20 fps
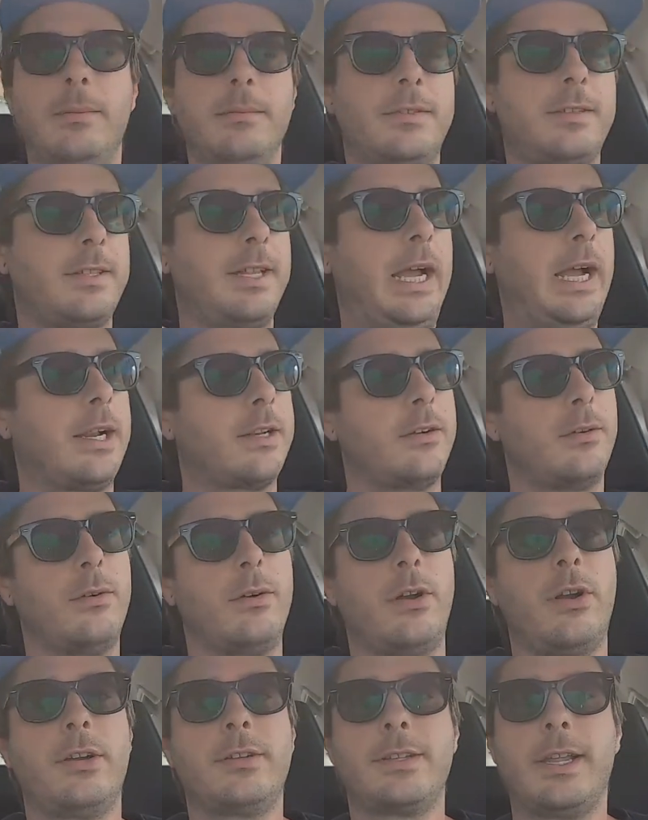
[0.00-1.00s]
stacked
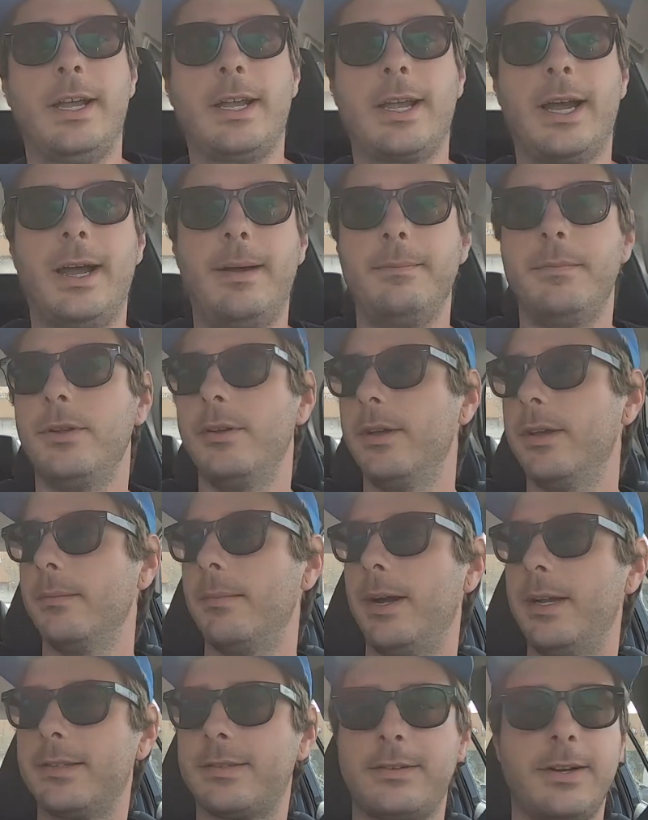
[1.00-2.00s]
orders like I'm doing,
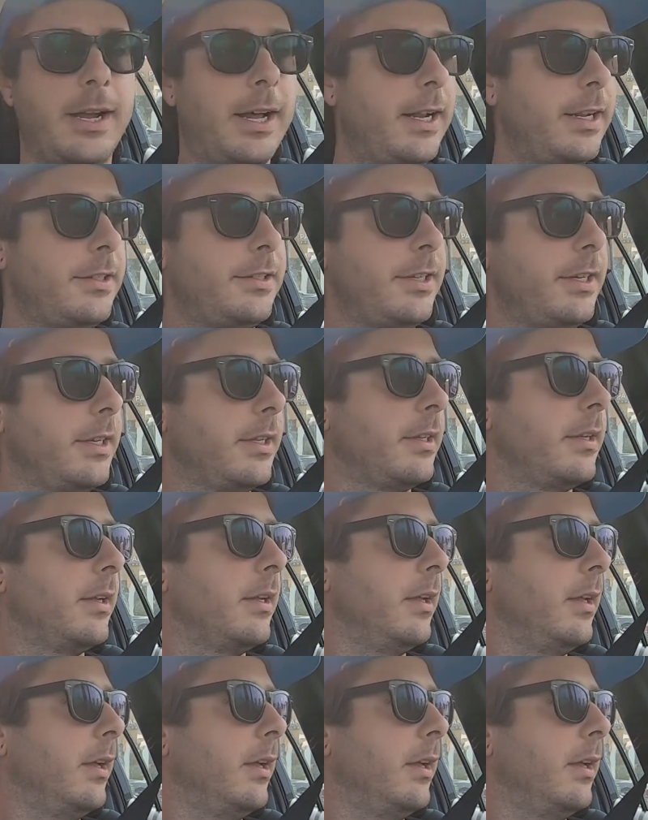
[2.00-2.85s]
my strategy.